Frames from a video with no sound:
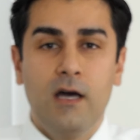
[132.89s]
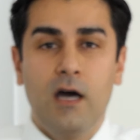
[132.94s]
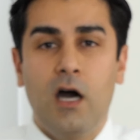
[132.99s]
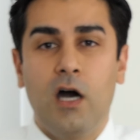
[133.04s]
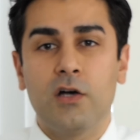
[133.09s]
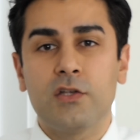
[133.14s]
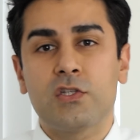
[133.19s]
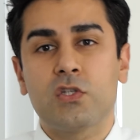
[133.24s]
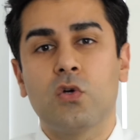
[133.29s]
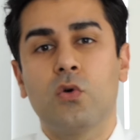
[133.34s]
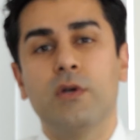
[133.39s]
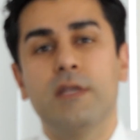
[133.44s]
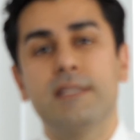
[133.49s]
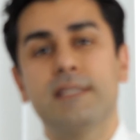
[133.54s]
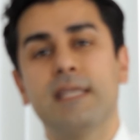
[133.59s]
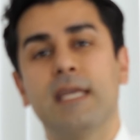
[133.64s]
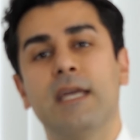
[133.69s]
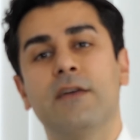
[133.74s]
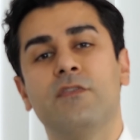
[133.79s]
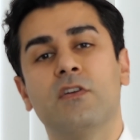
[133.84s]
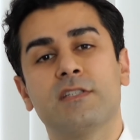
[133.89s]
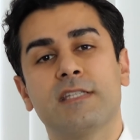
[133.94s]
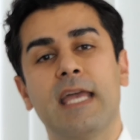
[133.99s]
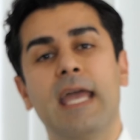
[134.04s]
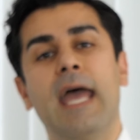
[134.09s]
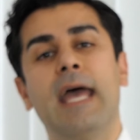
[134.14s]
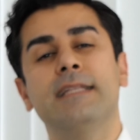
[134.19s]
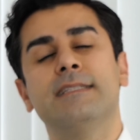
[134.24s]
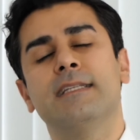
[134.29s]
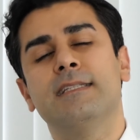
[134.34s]
Also, they say if there's an
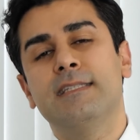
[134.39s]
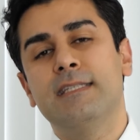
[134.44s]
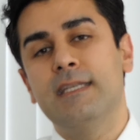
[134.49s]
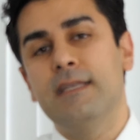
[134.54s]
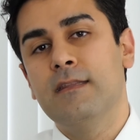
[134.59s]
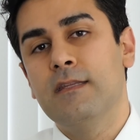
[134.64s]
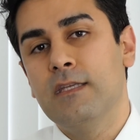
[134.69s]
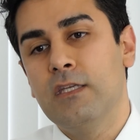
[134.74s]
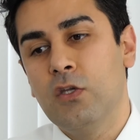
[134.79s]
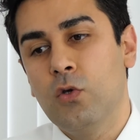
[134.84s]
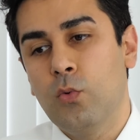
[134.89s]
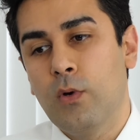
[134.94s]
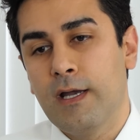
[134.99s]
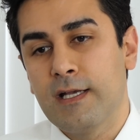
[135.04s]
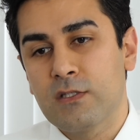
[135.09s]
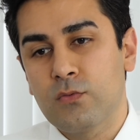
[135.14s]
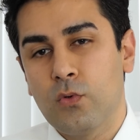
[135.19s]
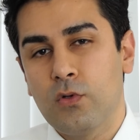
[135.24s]
entity in the U.S.,